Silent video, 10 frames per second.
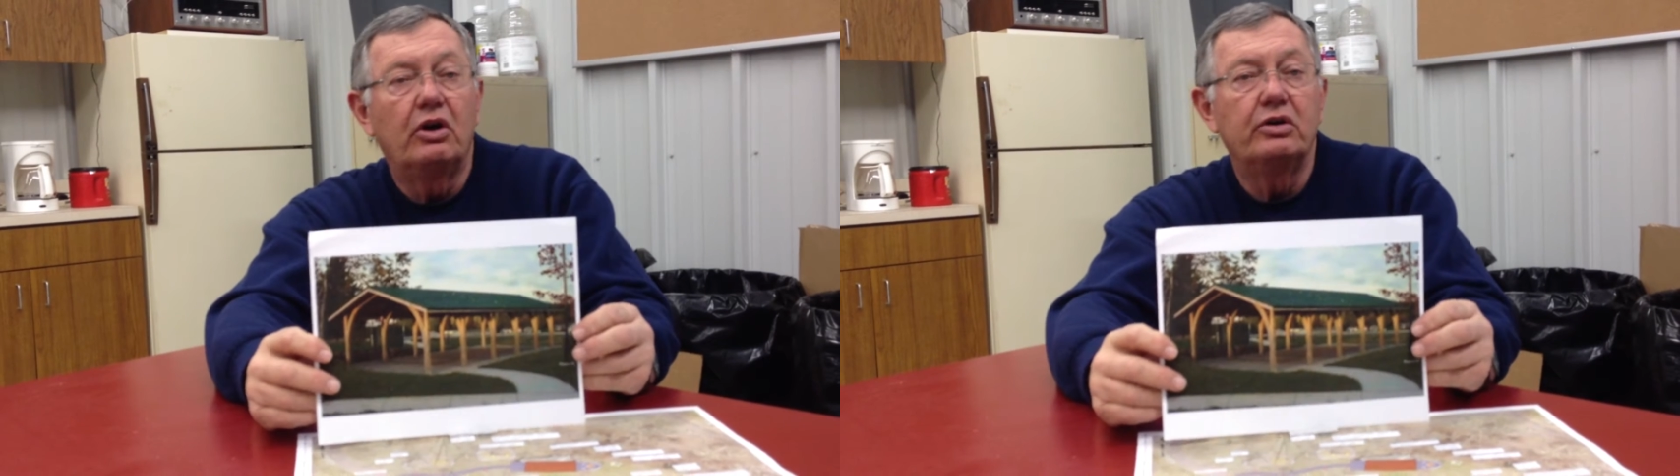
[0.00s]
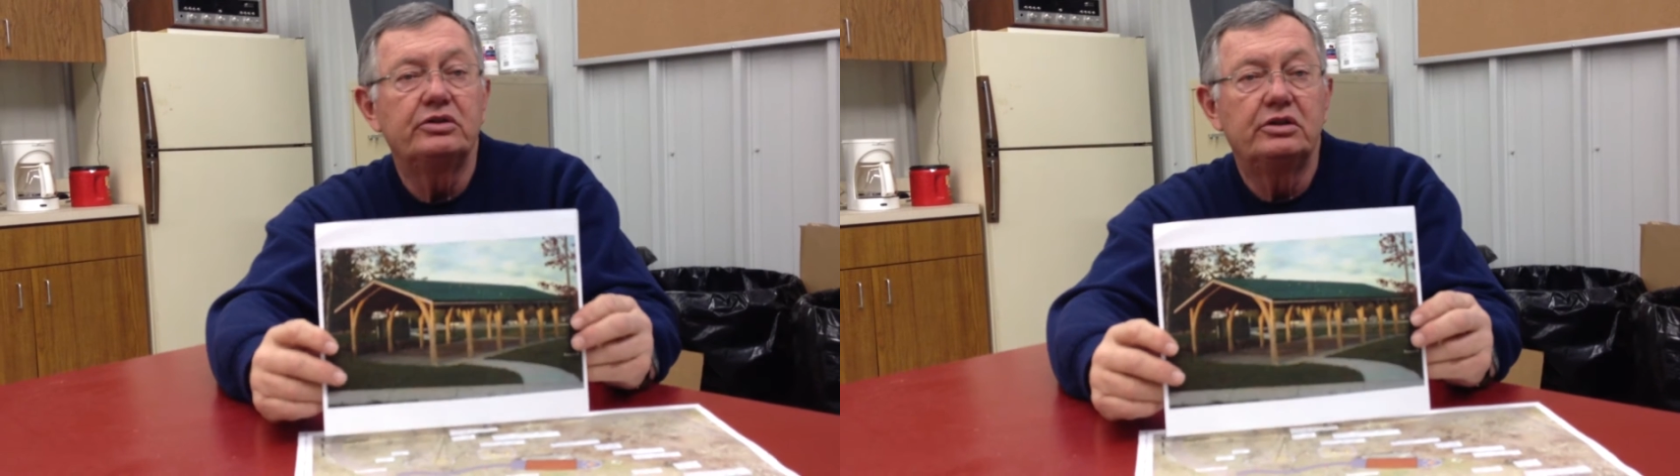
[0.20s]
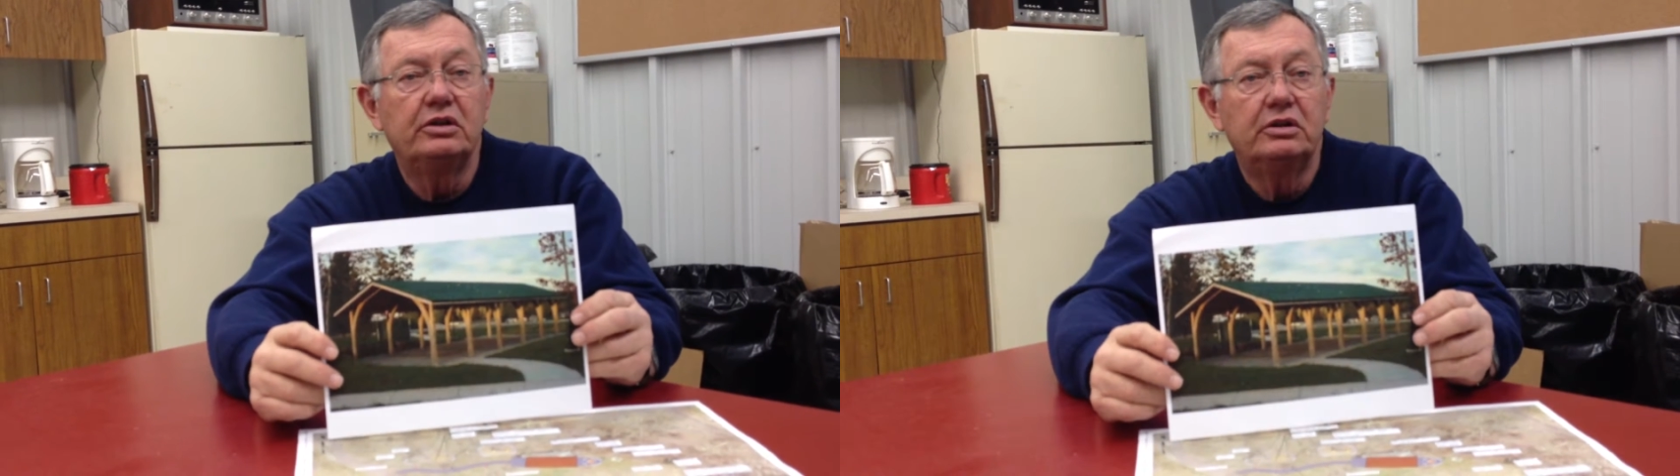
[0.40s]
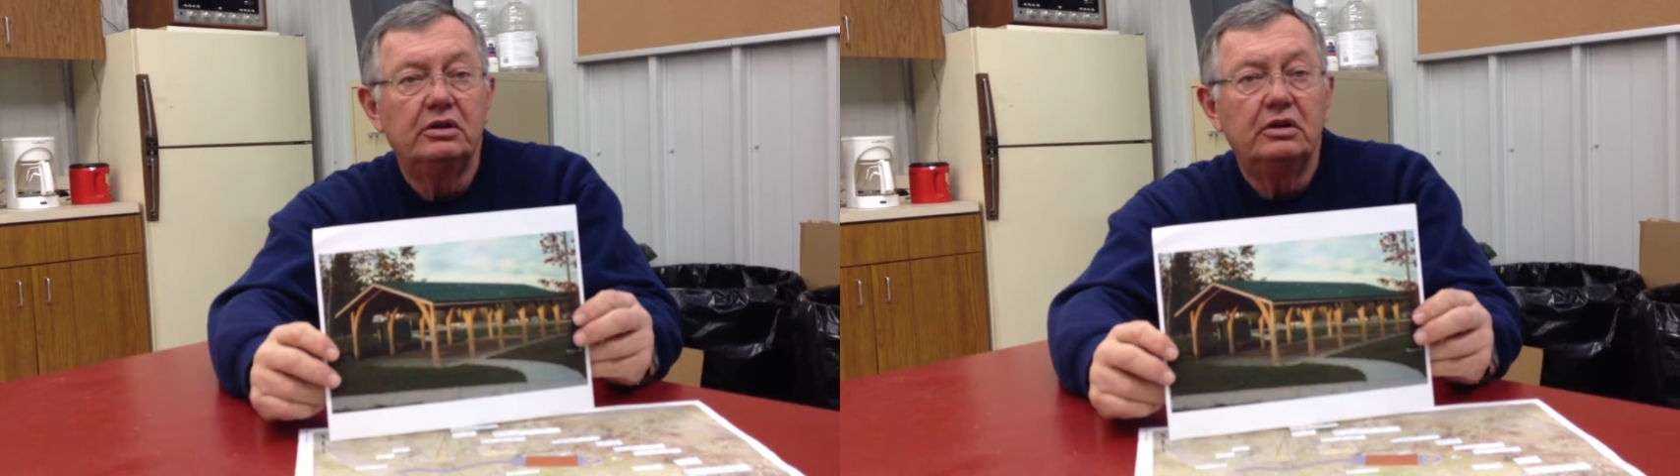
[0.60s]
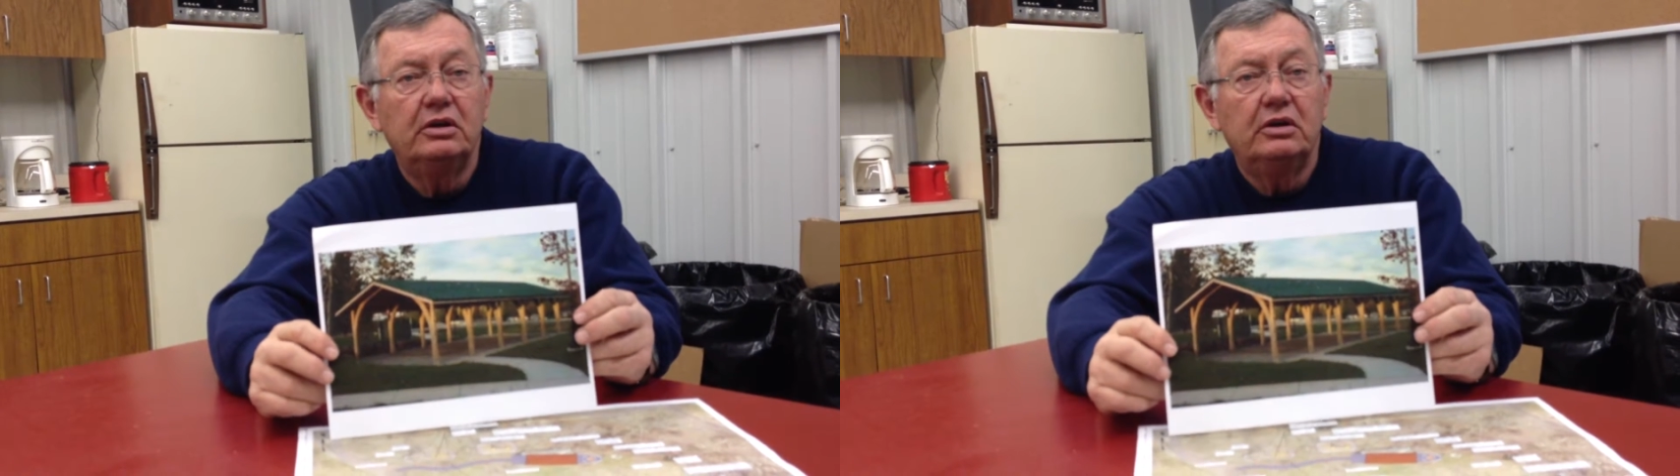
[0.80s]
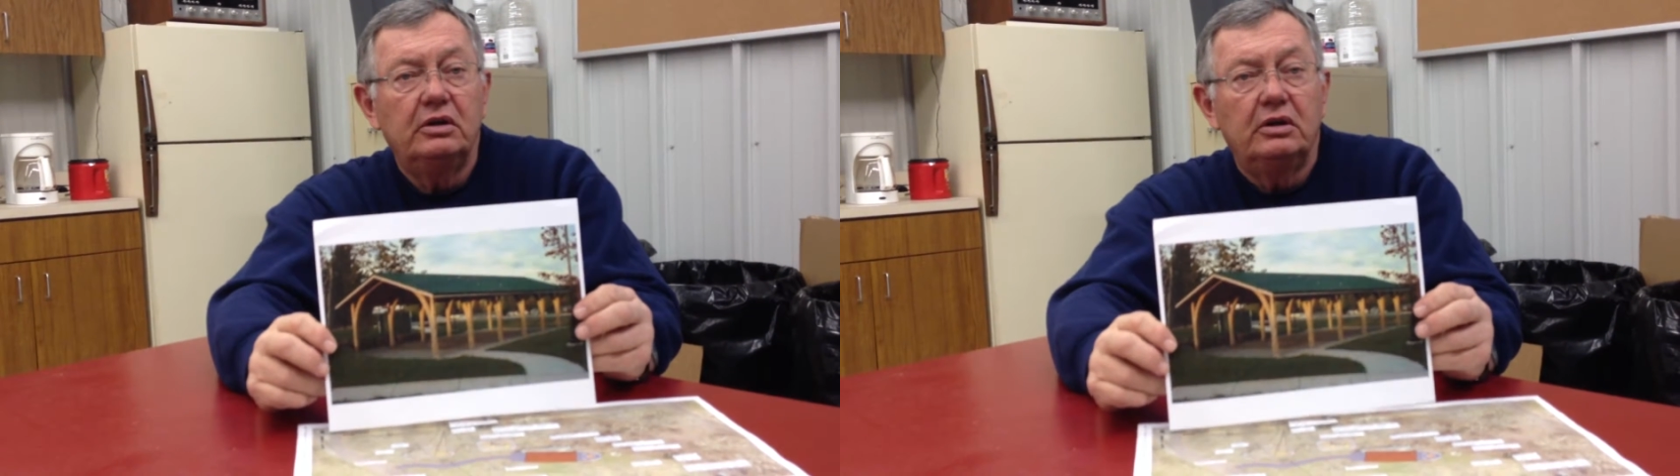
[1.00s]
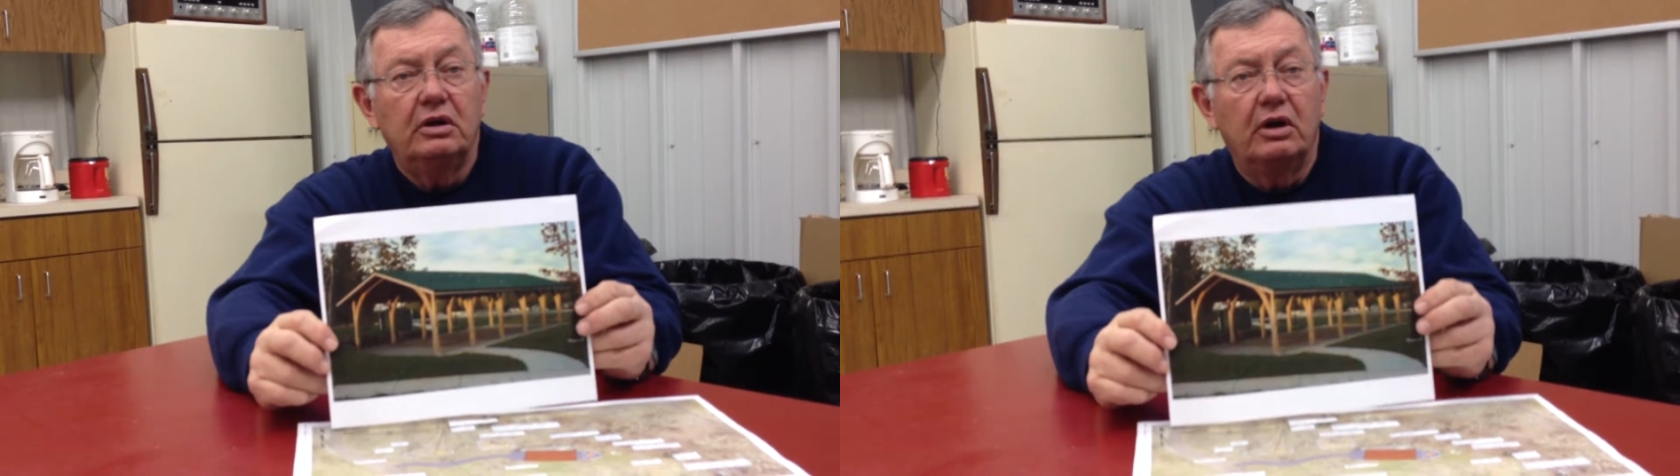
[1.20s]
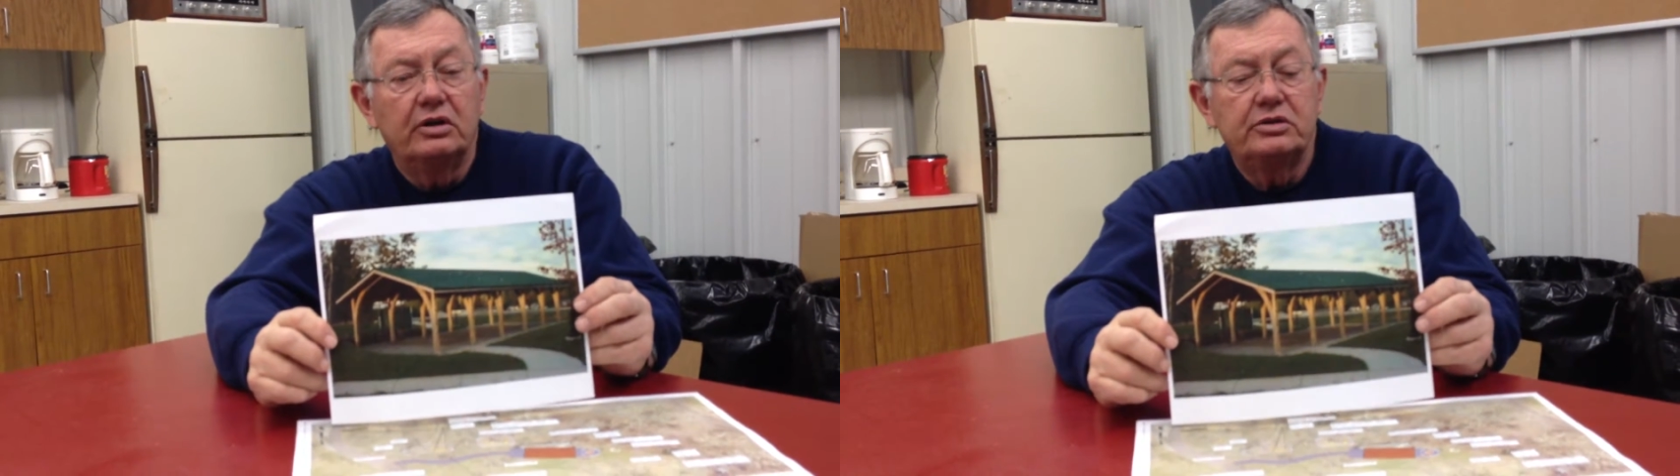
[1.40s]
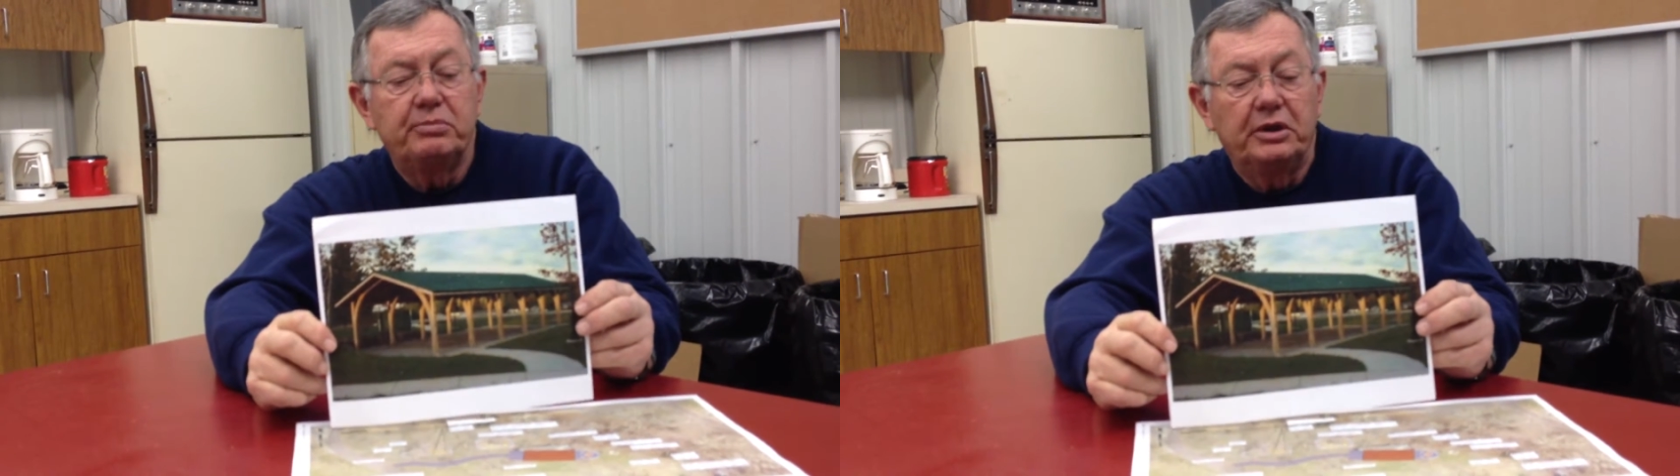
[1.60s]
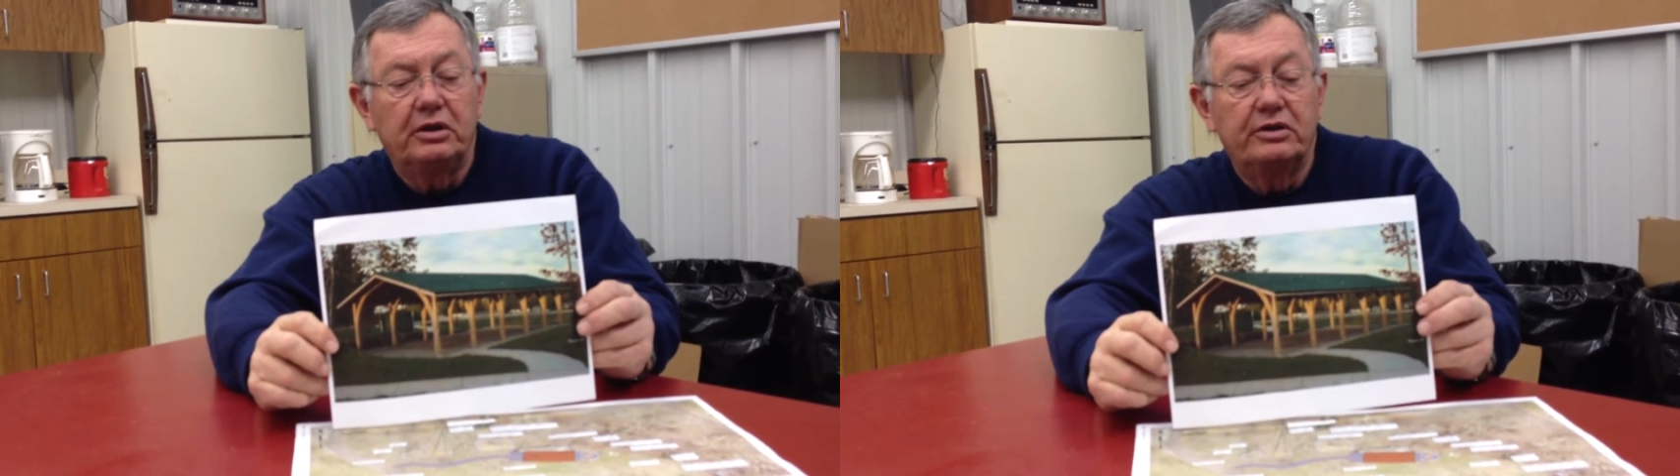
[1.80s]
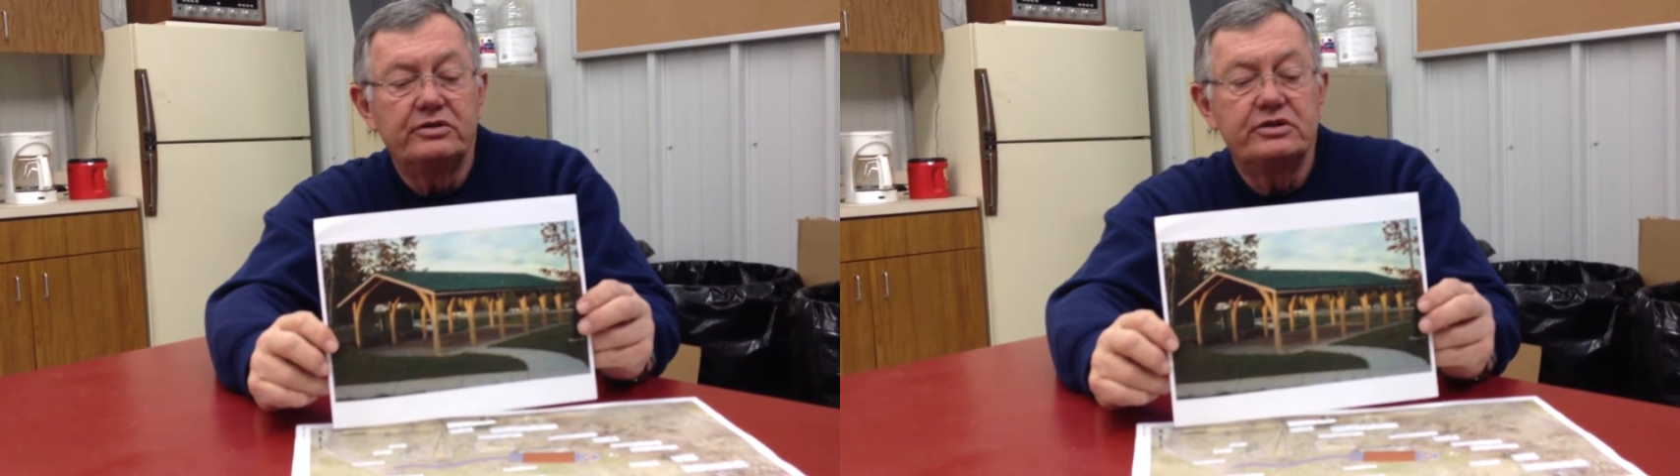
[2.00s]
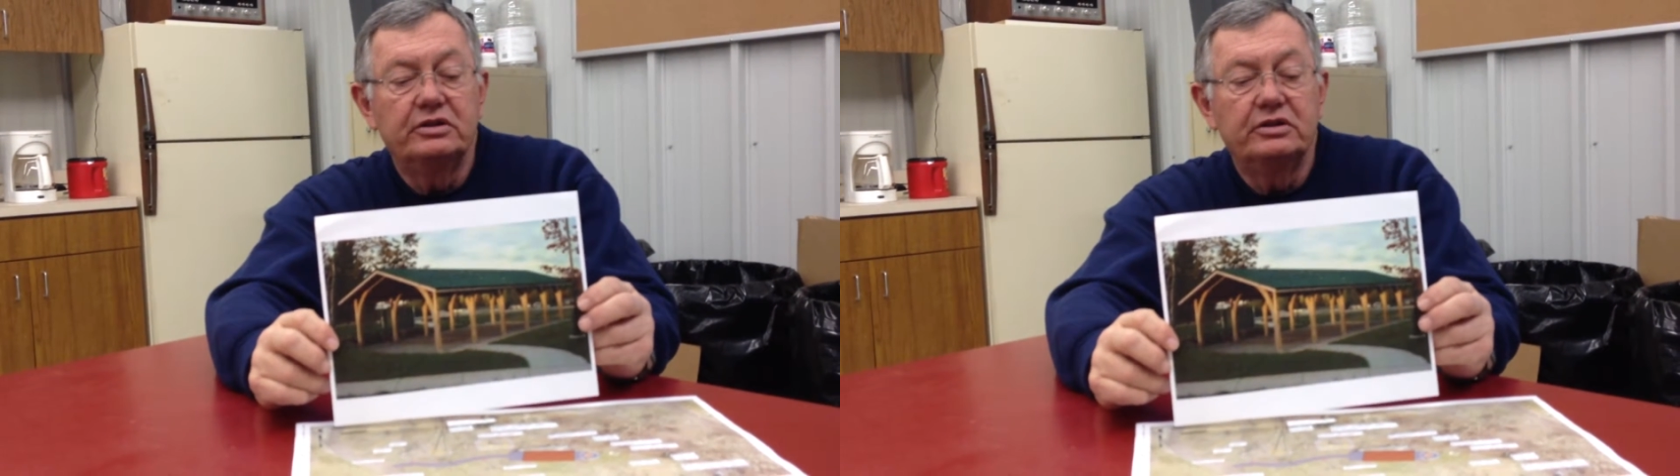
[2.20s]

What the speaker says: arched pillars,